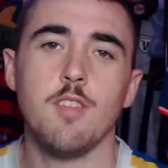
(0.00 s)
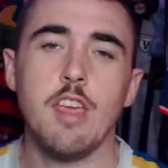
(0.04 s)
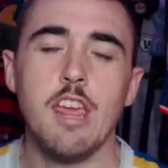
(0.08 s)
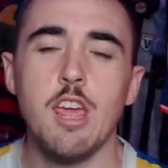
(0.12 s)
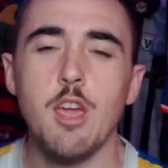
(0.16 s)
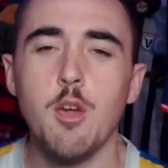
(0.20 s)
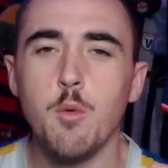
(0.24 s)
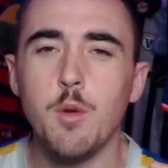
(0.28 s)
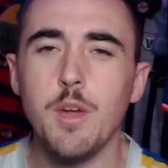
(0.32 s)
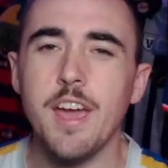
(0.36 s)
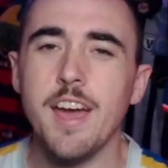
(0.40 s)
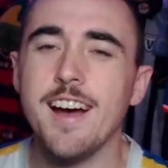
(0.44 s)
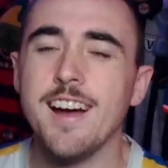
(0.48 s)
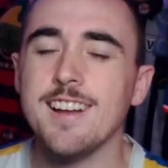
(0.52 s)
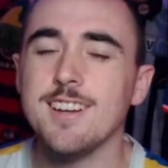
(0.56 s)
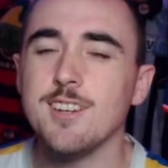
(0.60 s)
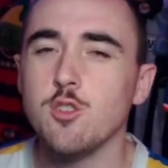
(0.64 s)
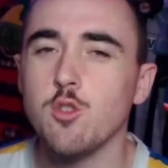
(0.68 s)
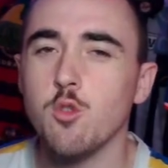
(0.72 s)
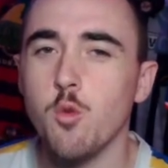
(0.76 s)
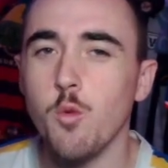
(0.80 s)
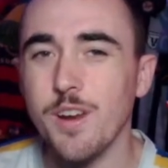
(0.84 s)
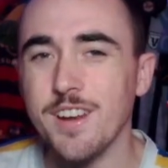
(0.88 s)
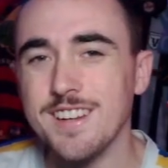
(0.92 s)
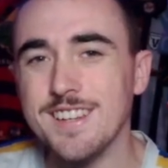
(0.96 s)
Here we are
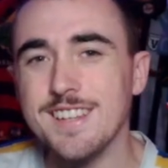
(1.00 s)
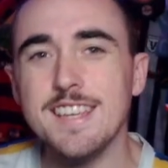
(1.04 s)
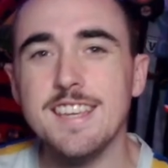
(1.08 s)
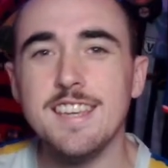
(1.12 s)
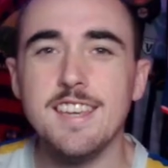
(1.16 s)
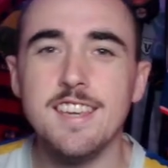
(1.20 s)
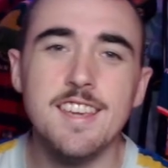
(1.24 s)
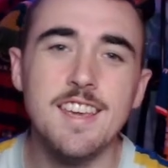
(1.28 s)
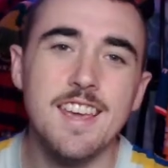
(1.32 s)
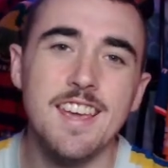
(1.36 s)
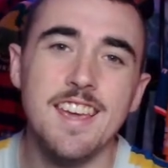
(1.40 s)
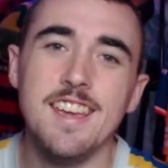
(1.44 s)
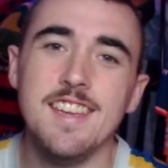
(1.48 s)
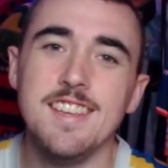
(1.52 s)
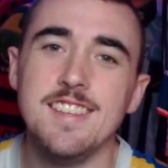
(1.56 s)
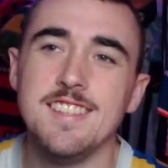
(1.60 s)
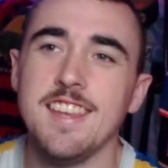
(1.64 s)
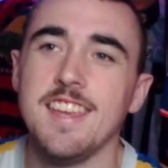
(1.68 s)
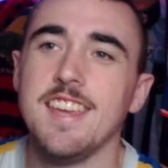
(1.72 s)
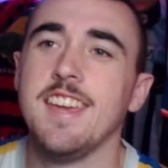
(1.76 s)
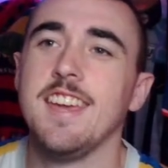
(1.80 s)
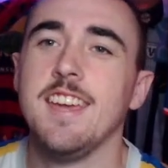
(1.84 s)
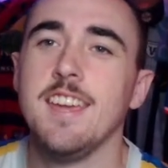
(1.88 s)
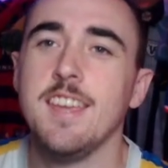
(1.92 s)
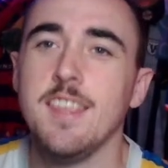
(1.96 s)
20 years
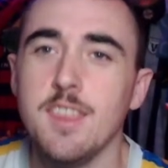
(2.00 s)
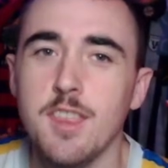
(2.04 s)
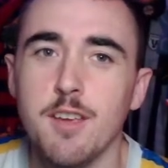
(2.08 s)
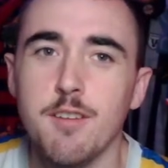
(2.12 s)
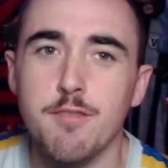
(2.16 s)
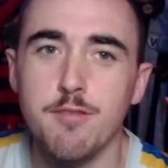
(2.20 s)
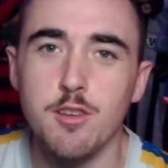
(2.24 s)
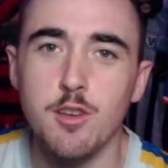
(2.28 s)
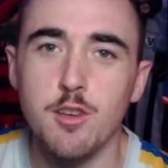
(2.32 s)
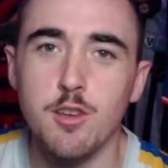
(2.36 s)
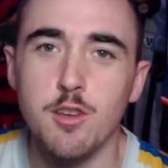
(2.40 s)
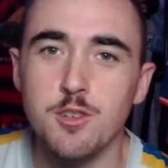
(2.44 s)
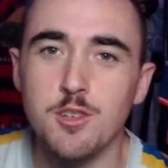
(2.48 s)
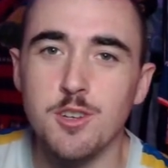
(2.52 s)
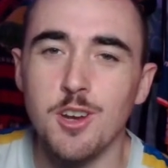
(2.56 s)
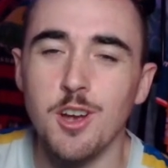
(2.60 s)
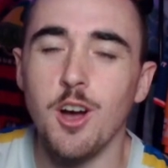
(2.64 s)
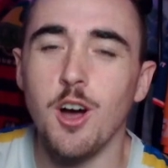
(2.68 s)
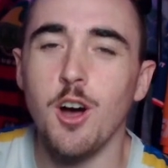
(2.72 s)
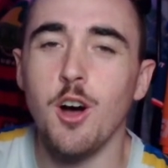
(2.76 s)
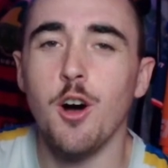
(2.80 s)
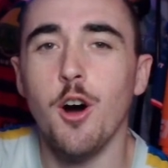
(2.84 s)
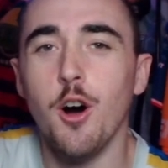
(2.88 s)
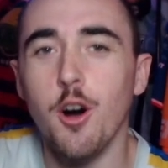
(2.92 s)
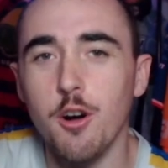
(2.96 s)
in the future
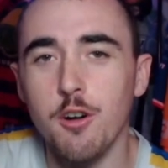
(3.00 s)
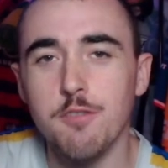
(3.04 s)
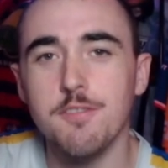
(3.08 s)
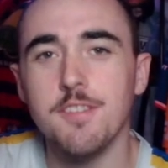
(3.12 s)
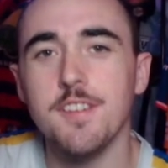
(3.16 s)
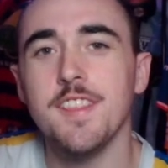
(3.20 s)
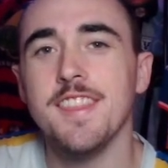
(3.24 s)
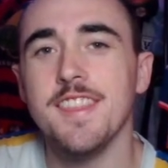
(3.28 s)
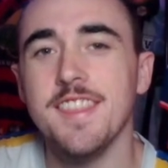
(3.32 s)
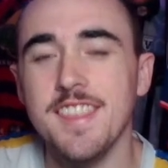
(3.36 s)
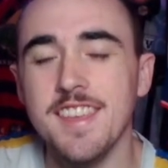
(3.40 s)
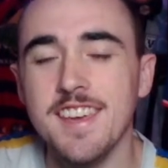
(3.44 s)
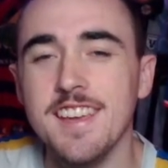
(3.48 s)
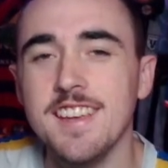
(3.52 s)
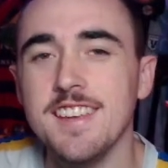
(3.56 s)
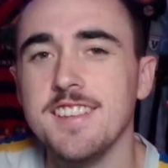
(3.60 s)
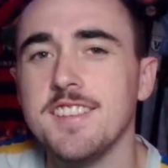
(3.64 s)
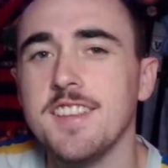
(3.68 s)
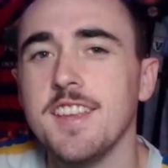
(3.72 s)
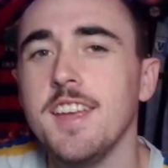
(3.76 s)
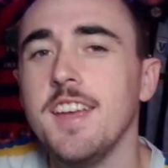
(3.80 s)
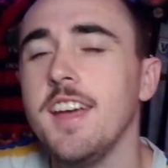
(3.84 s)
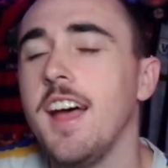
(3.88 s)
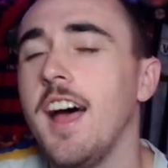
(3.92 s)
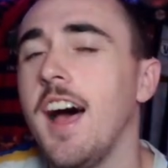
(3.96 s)
of
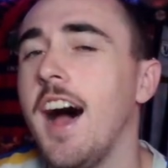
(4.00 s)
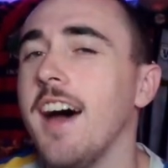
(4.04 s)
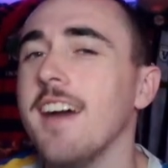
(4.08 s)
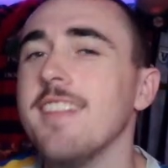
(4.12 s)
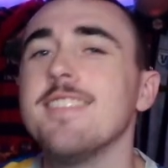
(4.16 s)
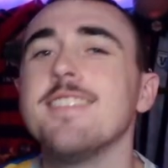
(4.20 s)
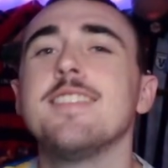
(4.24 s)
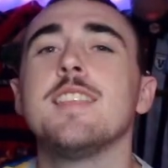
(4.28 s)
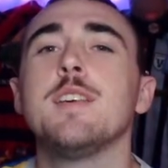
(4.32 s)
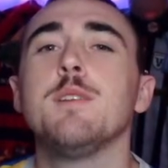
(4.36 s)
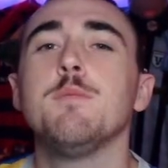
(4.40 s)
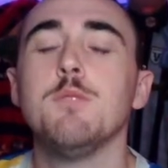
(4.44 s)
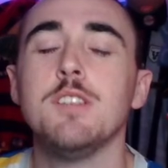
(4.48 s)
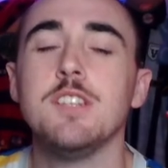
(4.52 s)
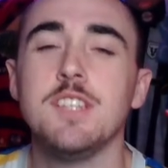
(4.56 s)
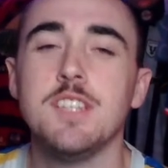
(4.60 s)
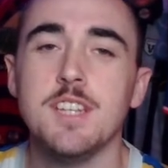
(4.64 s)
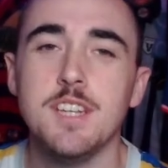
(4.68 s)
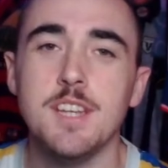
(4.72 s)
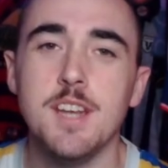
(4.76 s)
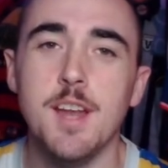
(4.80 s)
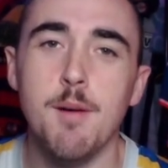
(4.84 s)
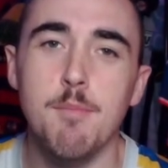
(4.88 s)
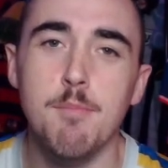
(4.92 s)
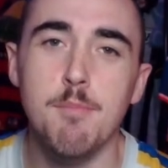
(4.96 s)
this
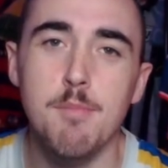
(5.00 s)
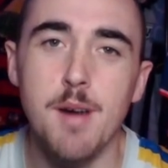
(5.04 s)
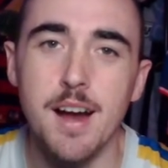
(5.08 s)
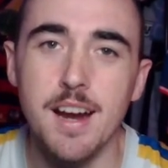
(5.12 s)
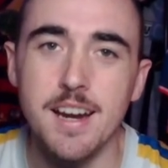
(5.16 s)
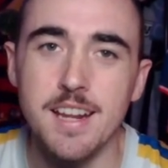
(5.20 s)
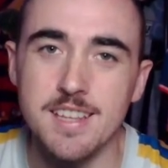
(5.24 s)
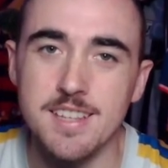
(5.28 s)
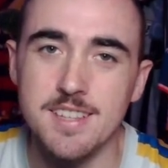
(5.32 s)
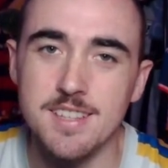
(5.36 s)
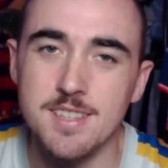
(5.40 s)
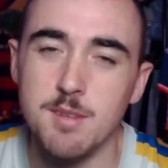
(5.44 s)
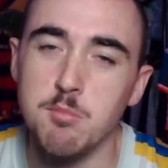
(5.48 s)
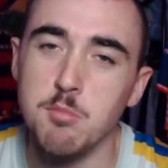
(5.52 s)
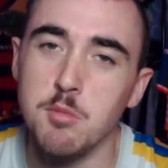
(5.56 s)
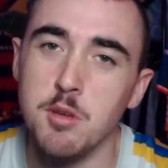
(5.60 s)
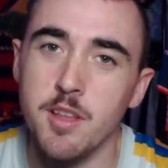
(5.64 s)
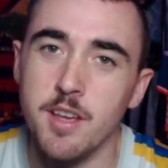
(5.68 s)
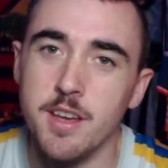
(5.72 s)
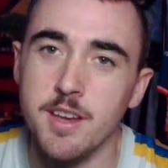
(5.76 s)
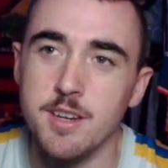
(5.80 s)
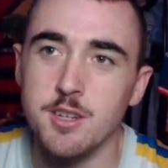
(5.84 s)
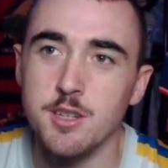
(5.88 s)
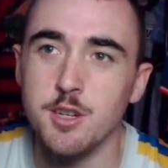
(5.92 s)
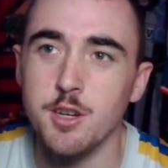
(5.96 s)
unlimited money
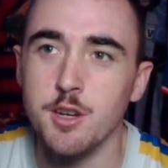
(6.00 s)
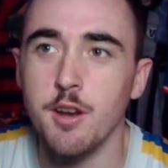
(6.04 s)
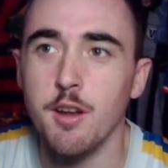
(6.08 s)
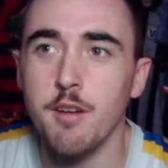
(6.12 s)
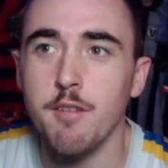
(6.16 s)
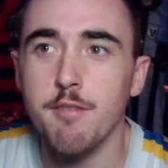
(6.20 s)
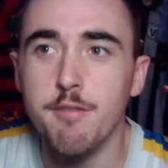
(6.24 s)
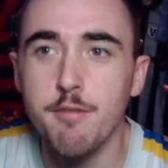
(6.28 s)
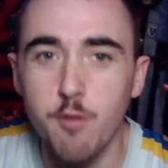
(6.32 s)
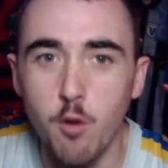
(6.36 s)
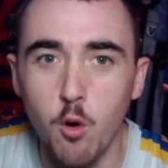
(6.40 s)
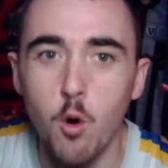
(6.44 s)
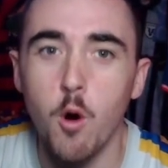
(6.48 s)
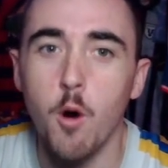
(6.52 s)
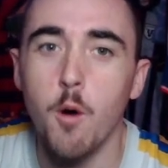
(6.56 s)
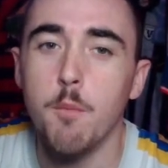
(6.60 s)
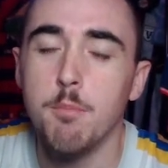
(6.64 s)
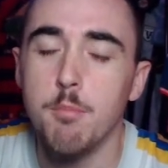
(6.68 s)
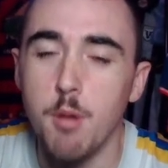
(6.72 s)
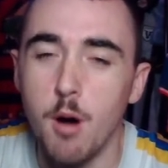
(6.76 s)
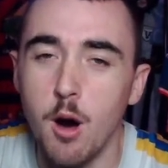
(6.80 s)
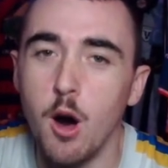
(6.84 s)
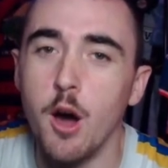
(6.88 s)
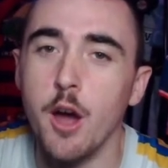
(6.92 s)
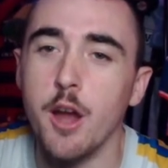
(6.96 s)
simulation for
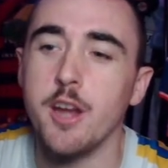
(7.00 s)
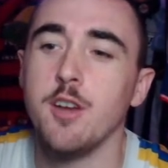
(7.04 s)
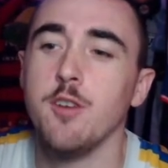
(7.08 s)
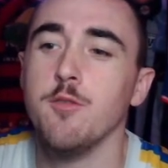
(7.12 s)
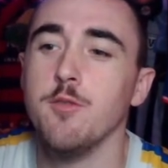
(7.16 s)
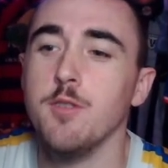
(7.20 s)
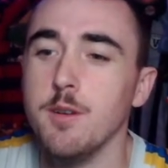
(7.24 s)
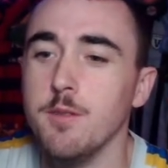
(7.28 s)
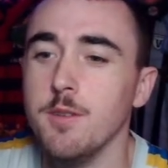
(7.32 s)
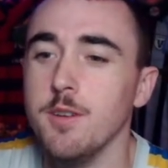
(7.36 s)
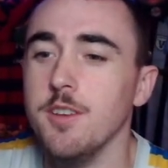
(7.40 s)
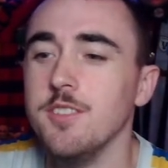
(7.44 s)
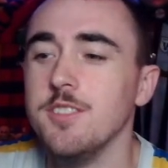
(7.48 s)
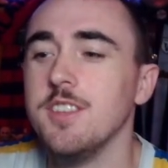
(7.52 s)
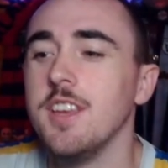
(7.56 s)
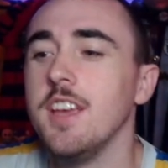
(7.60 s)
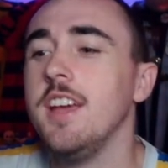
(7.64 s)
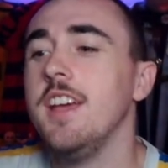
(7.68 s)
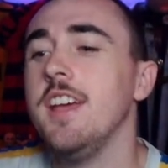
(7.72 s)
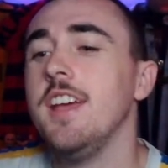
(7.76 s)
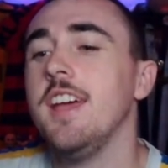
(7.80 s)
Pine Rivers.